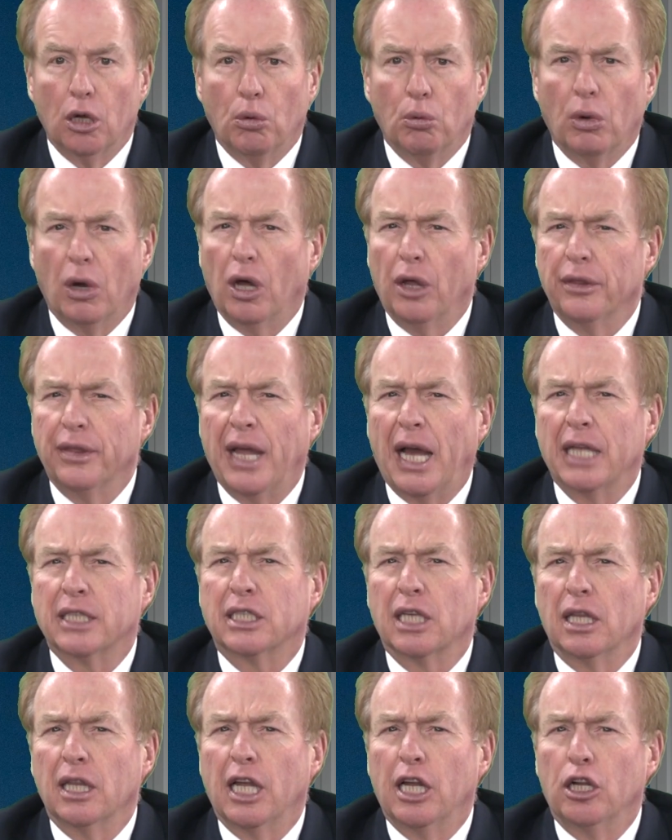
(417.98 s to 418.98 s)
well, that's
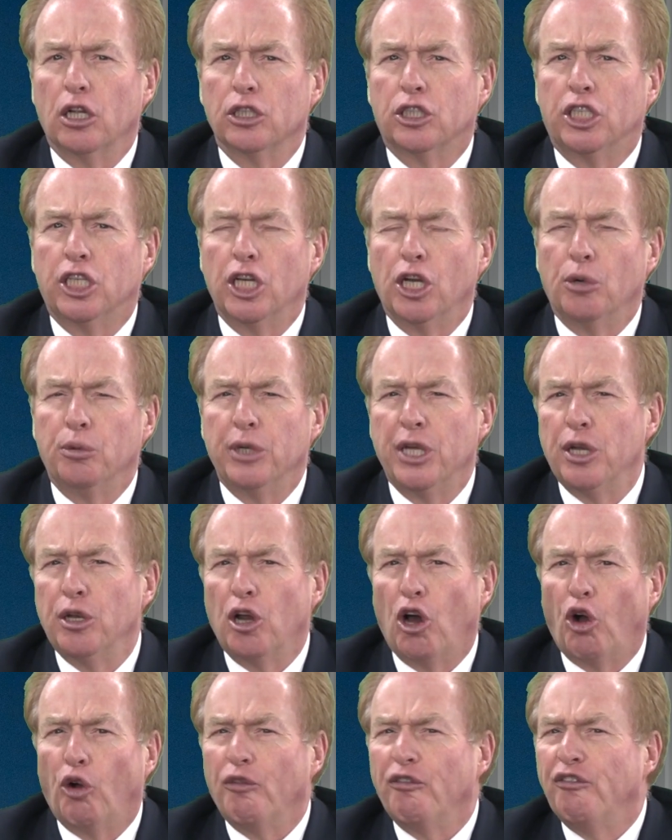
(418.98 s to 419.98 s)
a little too, you
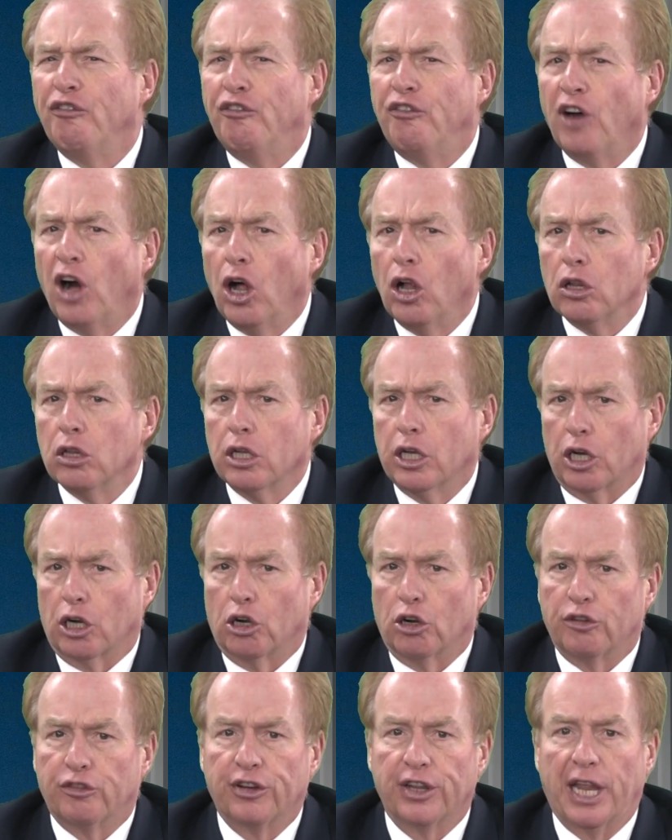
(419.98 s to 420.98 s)
know,
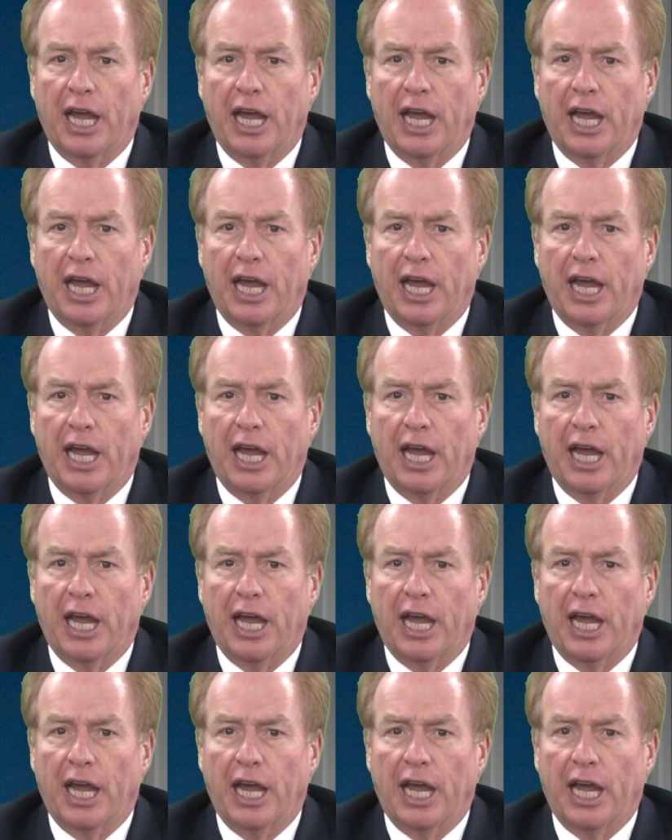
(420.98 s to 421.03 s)
vulgar for